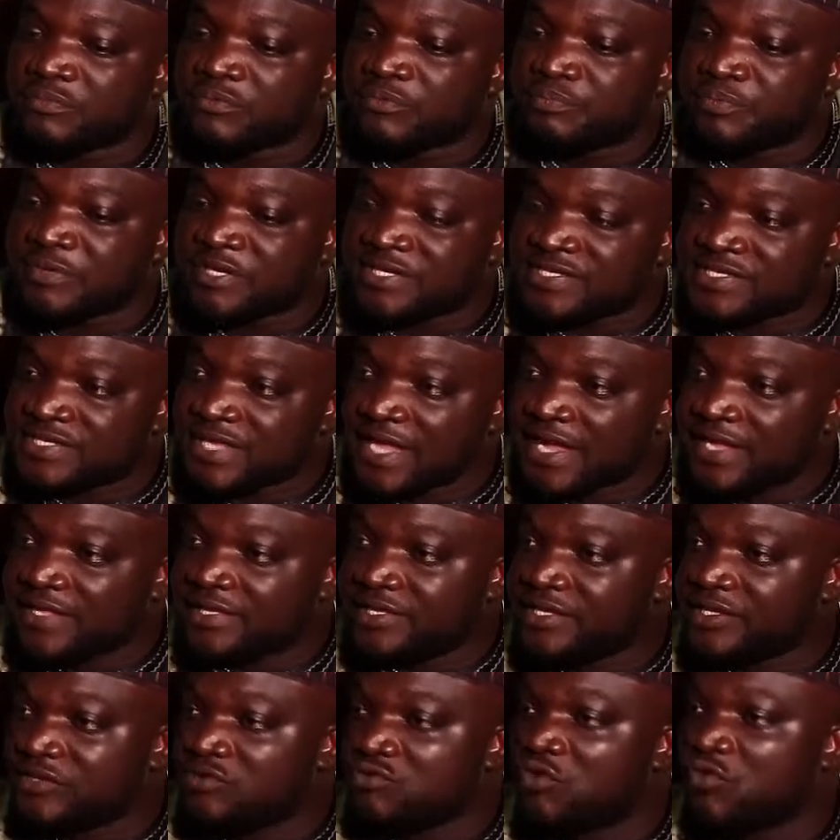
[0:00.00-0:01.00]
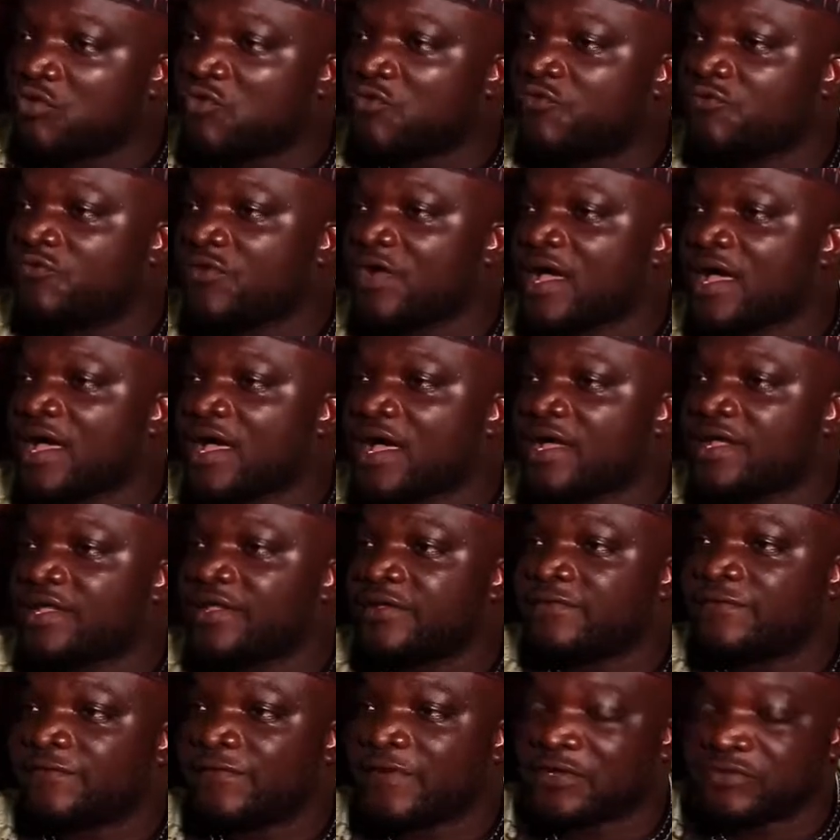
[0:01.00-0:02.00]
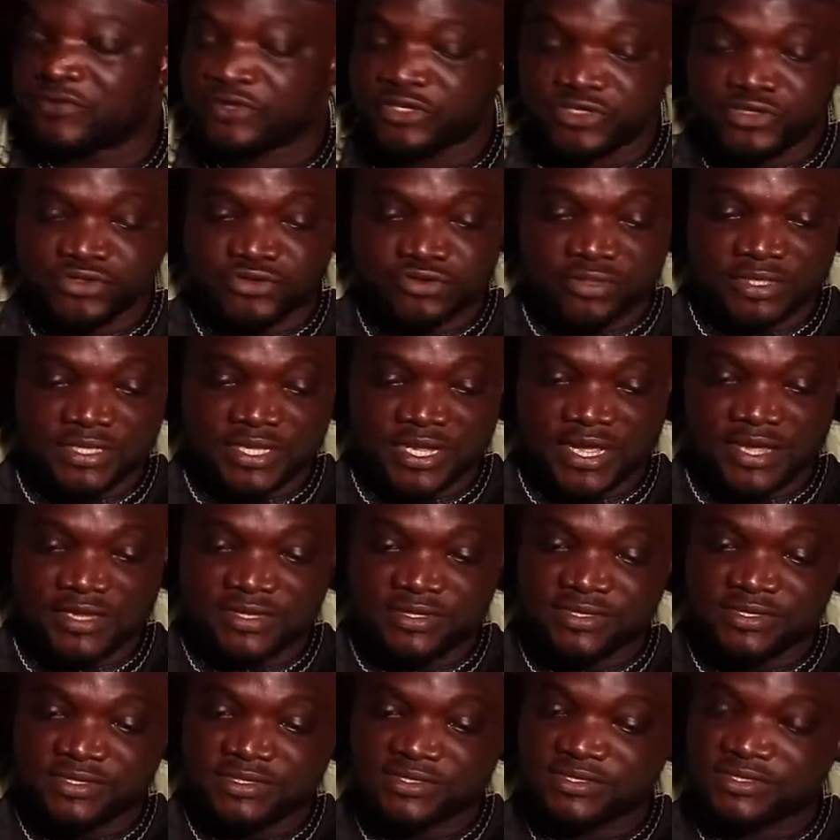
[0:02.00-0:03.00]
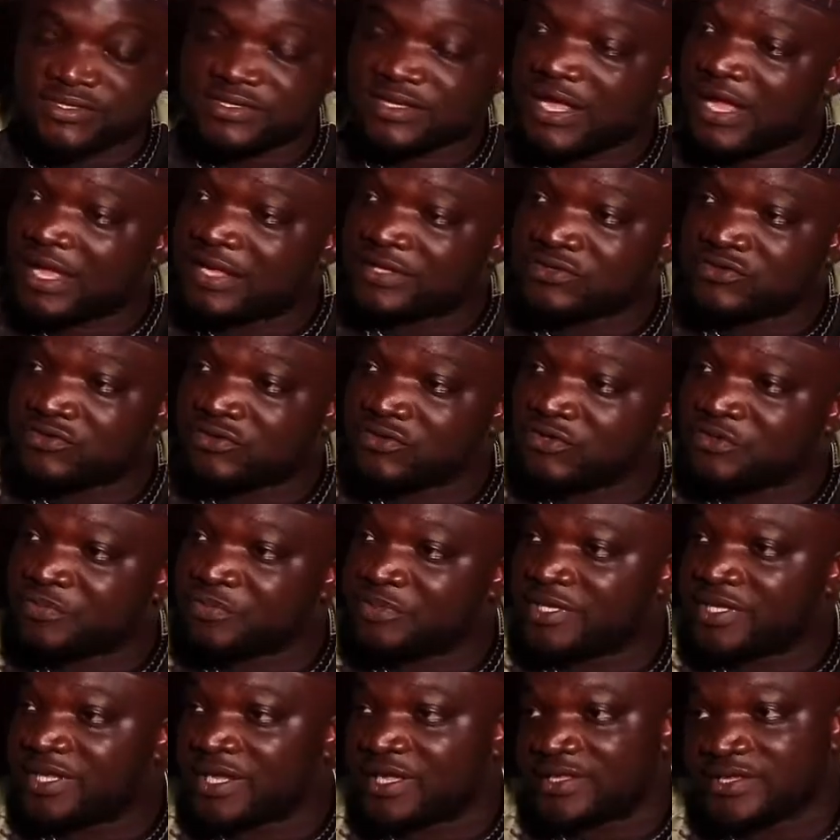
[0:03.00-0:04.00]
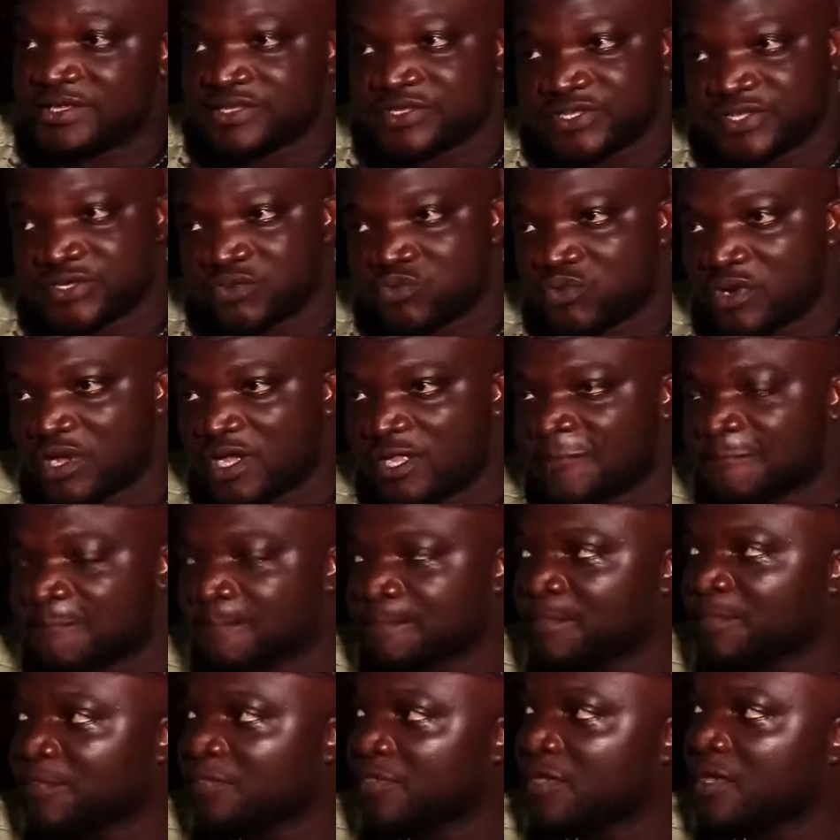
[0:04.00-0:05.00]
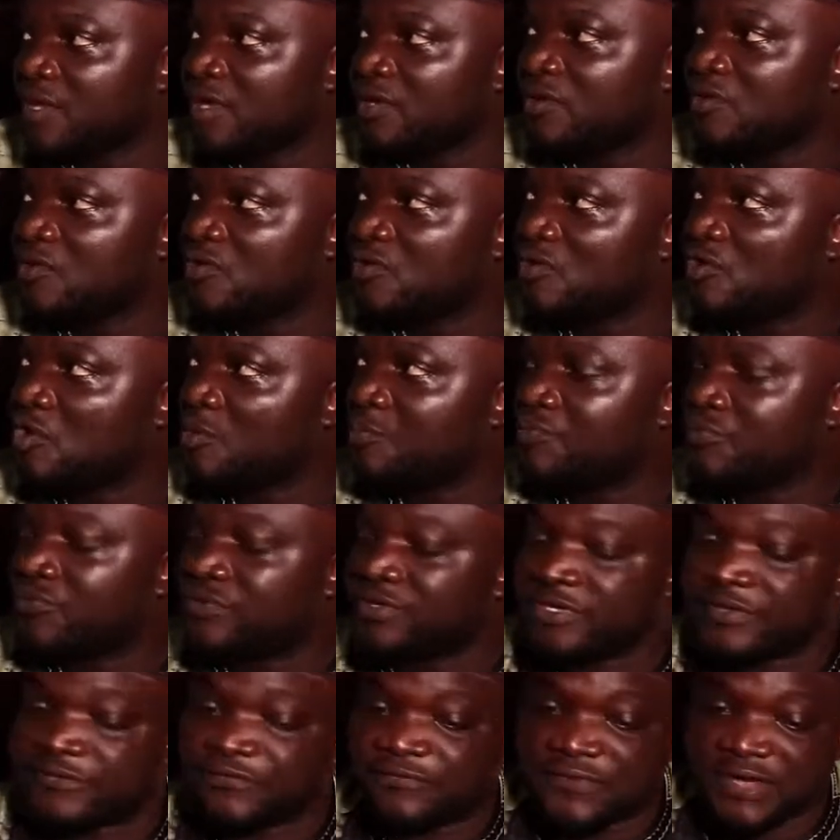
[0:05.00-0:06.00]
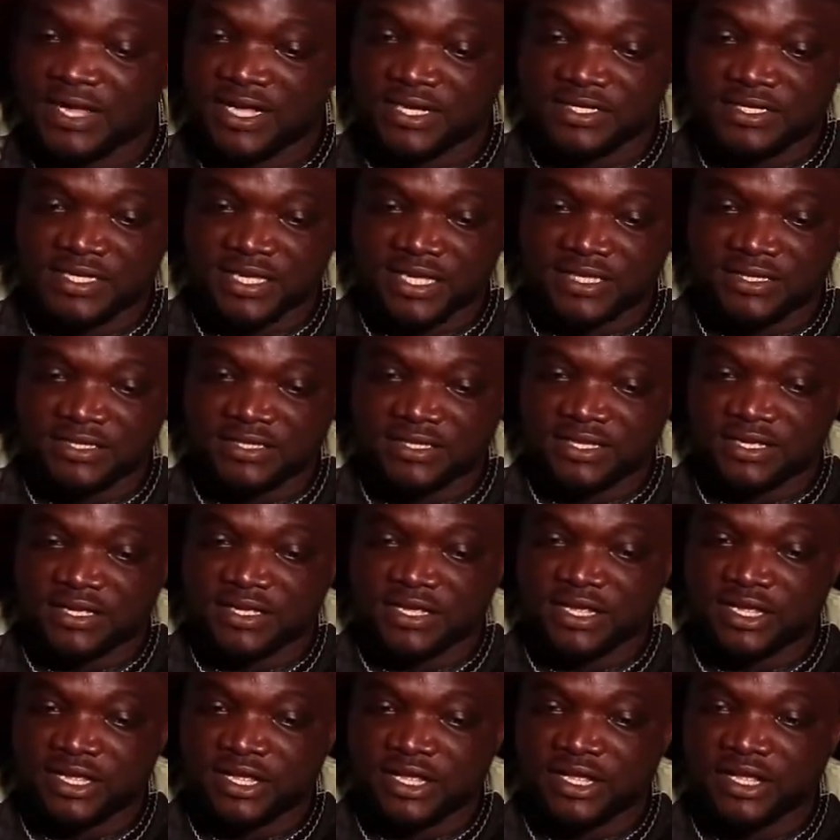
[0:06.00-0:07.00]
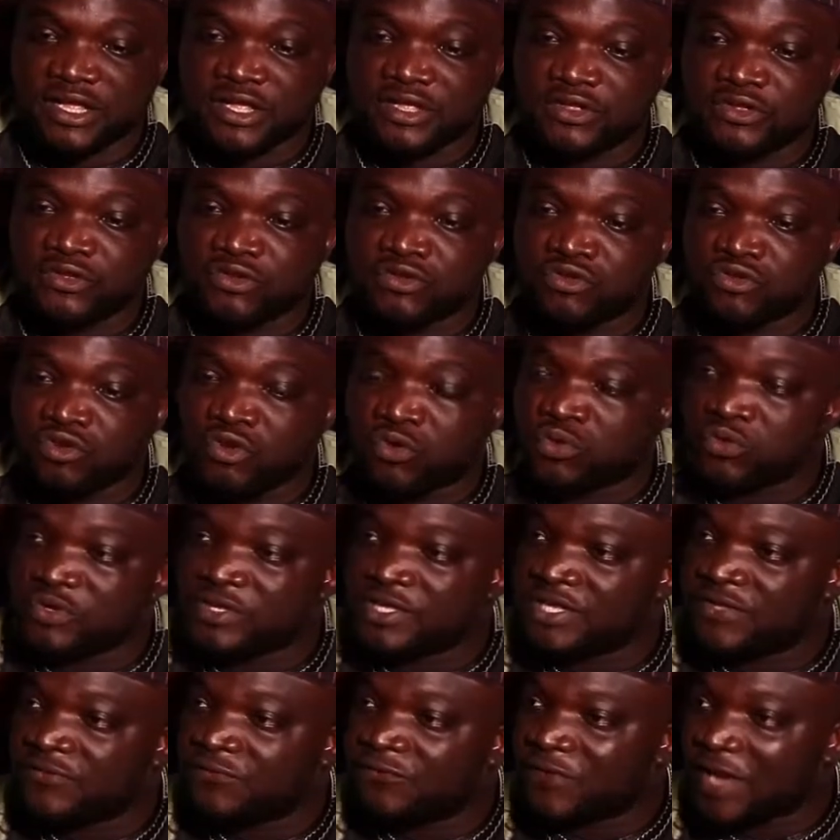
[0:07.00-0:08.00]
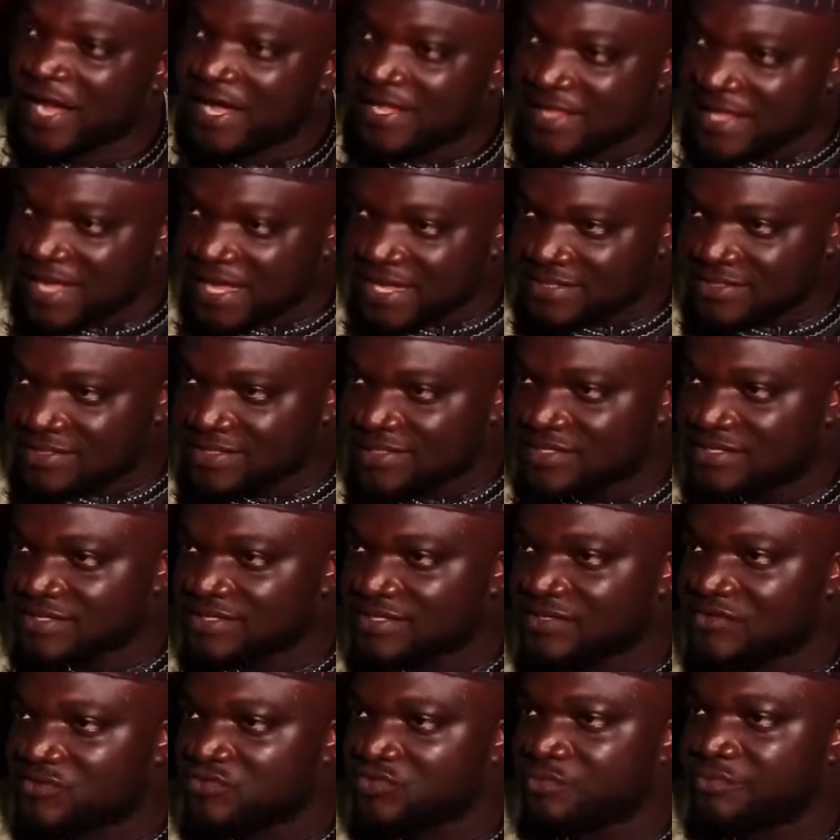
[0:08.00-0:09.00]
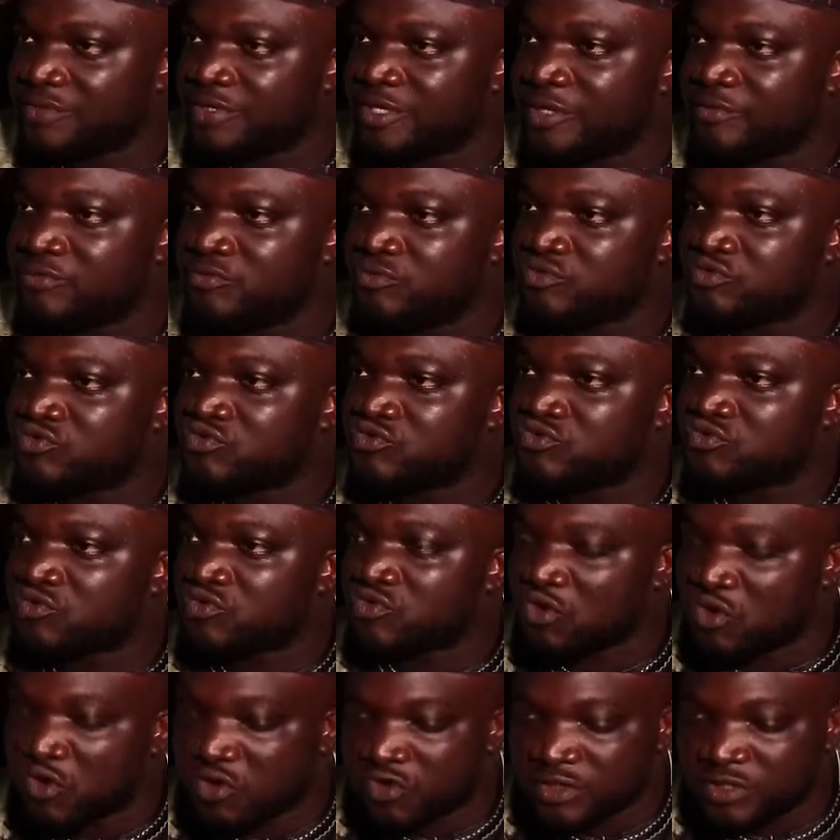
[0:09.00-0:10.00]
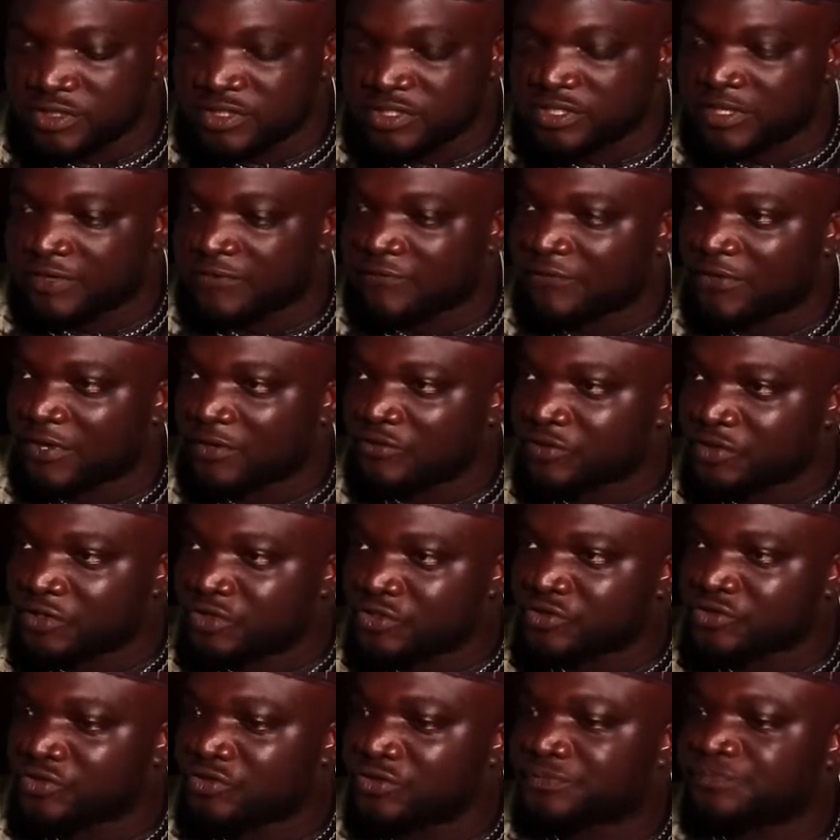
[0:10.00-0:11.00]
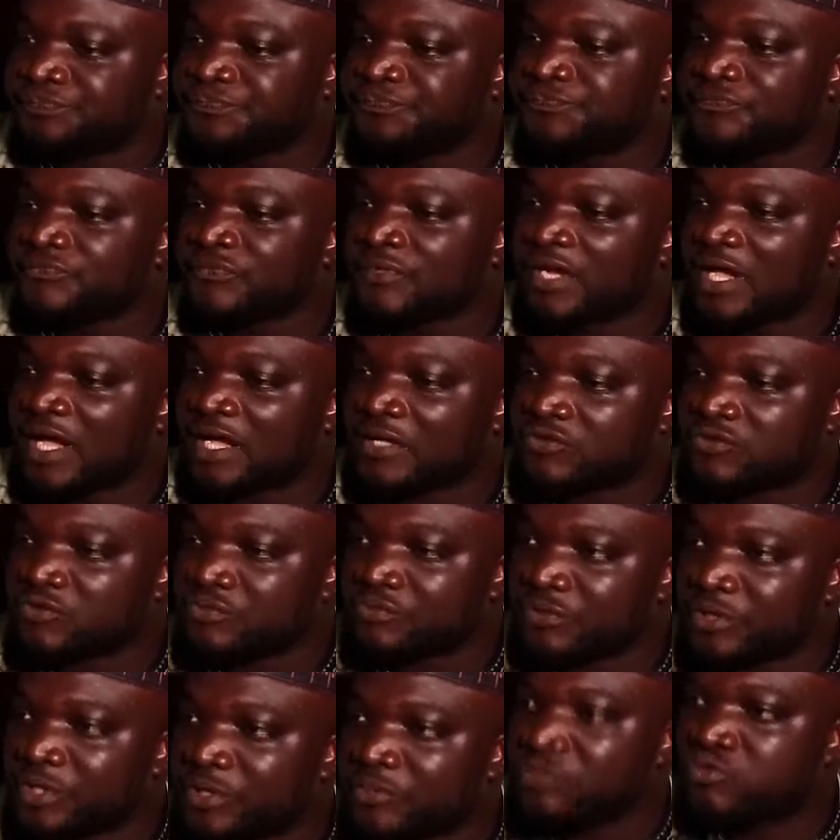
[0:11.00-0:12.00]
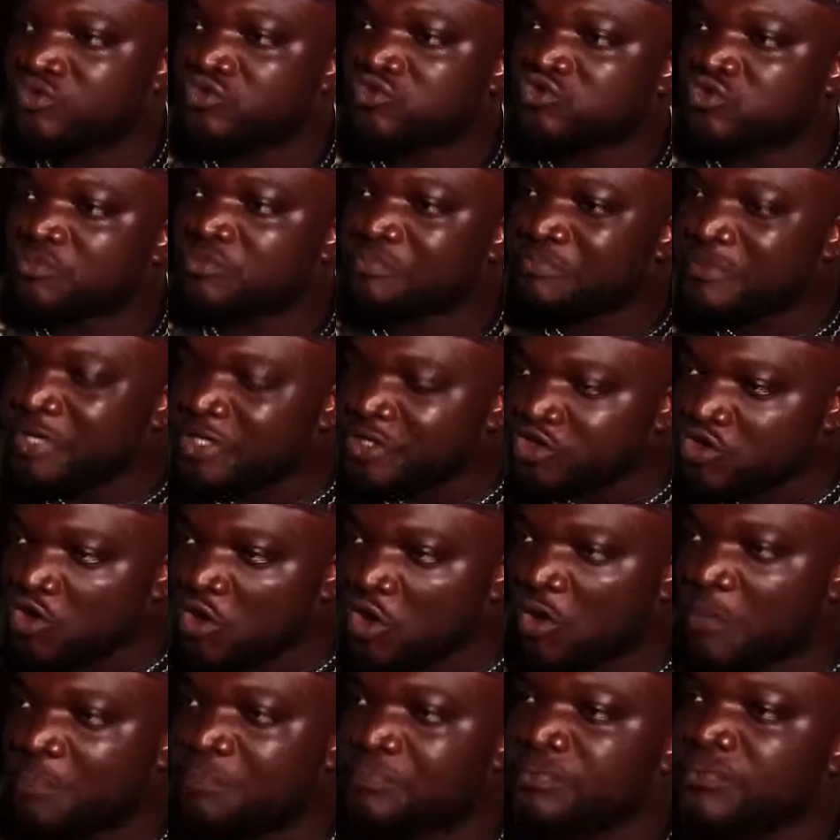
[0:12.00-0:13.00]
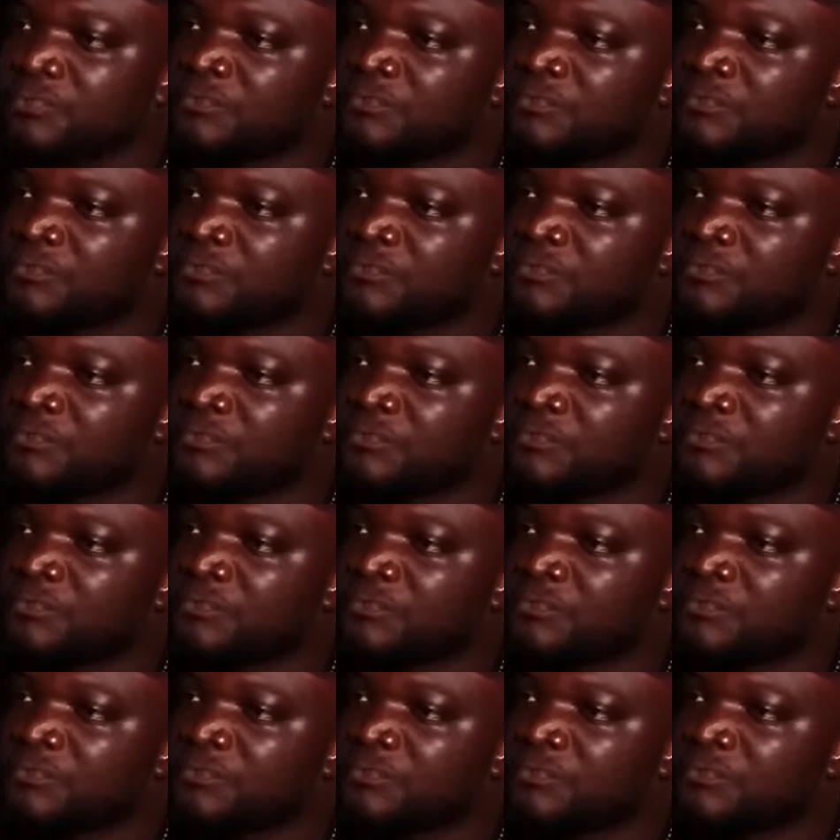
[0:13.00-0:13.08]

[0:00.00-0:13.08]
presiding over a foundation like this has not been an easy one. Coupled with the fact that we need finance to be able to run a foundation and to be able to meet up